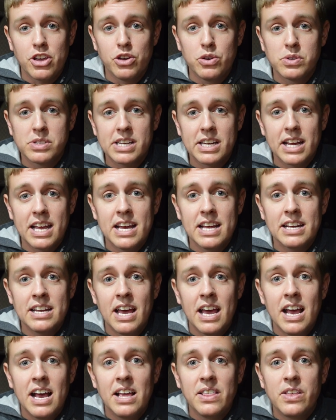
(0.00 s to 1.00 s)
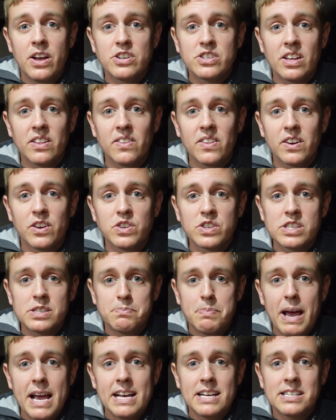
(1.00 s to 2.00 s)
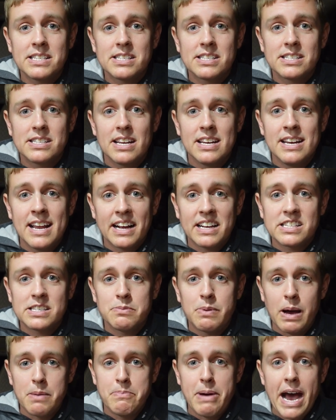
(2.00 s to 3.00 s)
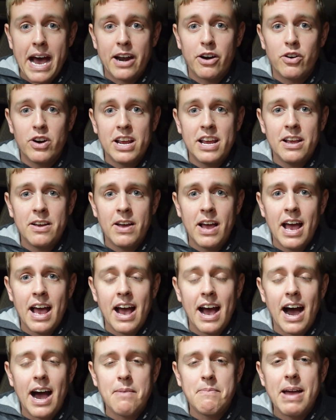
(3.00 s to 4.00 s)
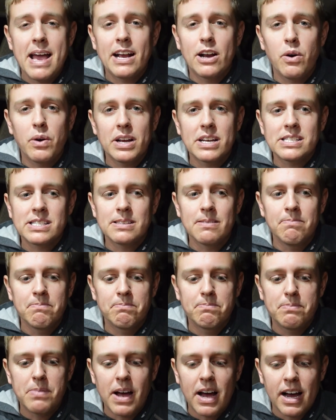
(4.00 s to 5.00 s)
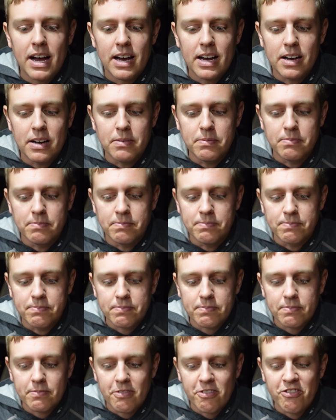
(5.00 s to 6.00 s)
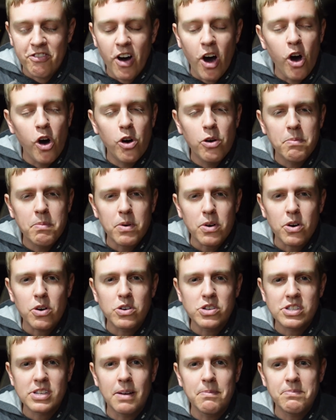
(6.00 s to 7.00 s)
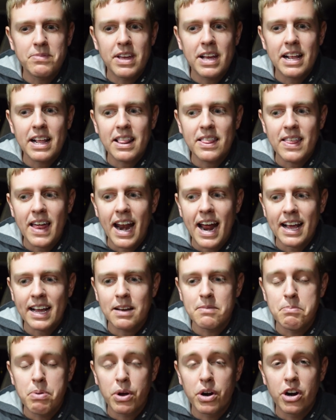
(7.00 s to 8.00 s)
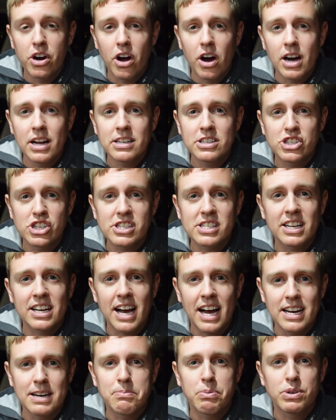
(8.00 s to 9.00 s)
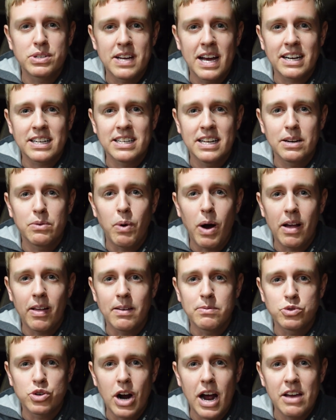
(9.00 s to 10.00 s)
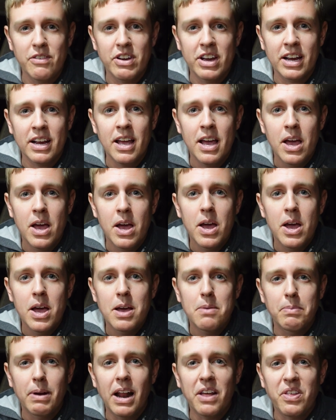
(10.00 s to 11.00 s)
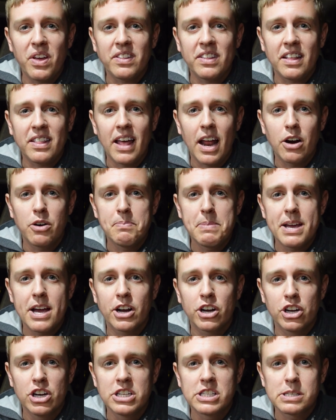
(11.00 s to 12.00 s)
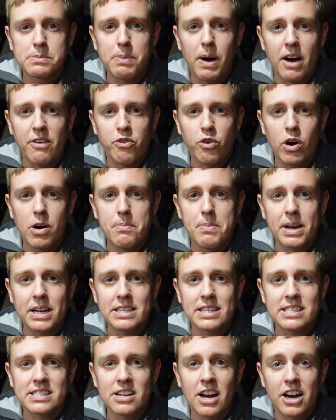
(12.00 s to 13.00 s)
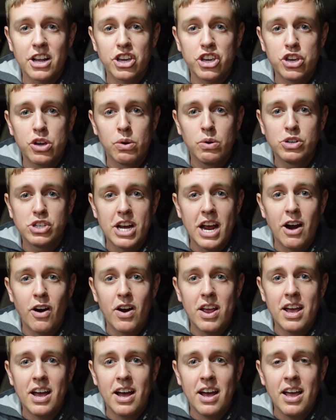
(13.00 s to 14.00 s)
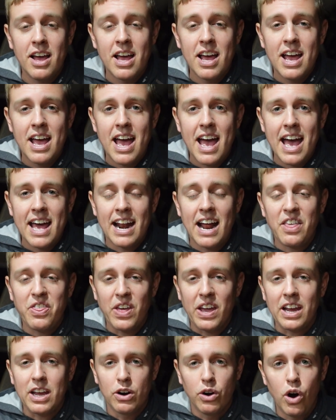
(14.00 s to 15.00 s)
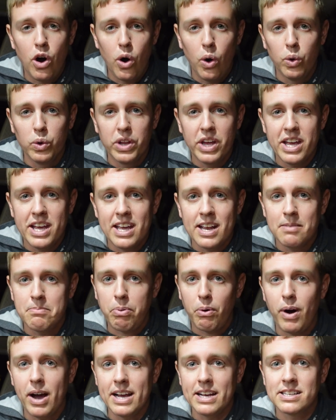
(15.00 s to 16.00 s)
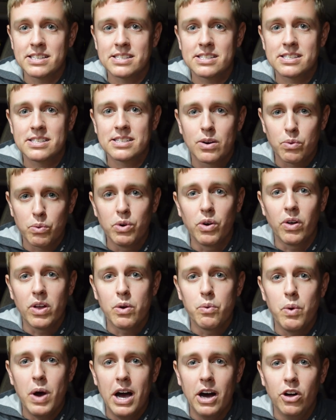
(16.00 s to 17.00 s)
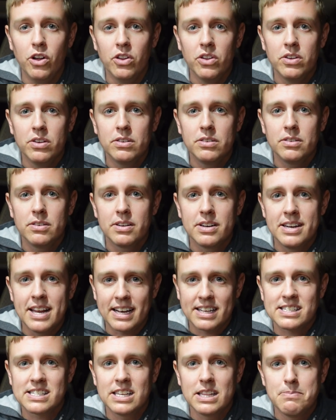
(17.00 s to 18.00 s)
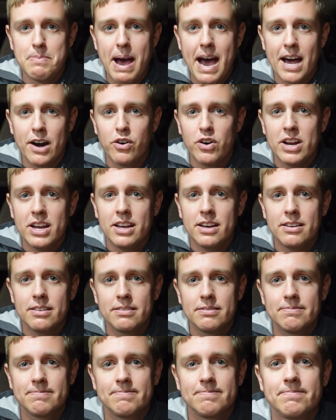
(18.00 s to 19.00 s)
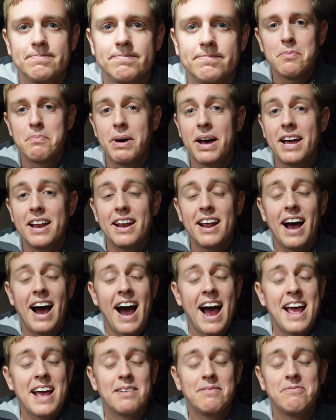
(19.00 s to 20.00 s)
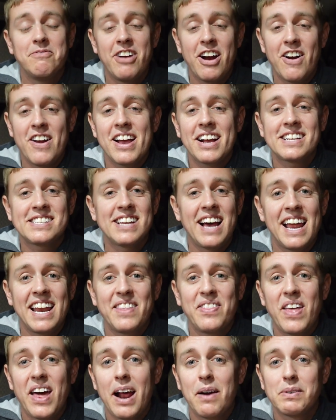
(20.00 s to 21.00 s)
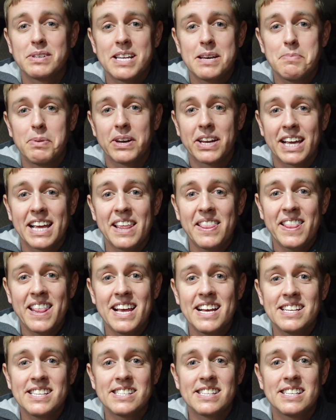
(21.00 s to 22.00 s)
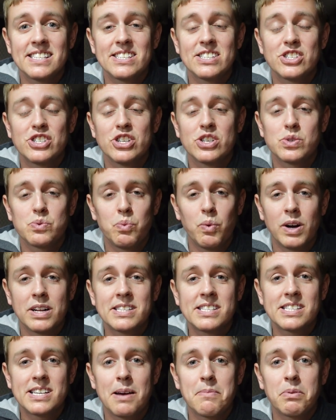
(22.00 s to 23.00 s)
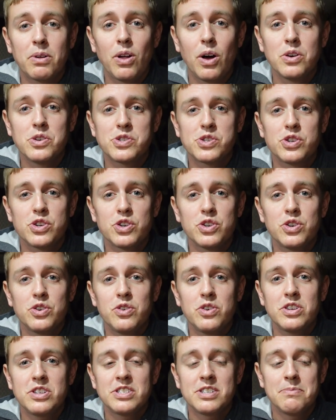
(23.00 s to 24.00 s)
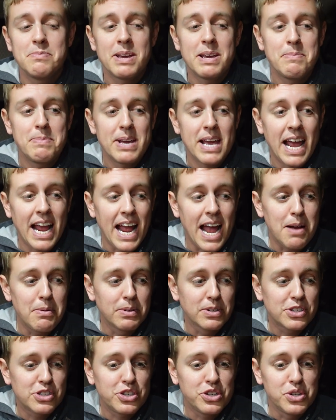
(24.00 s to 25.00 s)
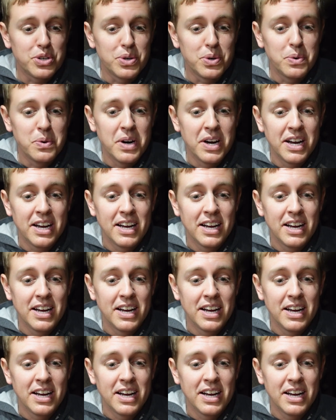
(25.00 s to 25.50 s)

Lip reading: using it. There's a little space next to my battery. I may go get some foam or something that I can put it on just to kind of protect it while I'm driving. But I think that that'll be a good spot for it because it's not a huge area, and I think it'll hold it in place really well next to the battery. But I am very excited that I was able to get this. This is just one step closer to me being able to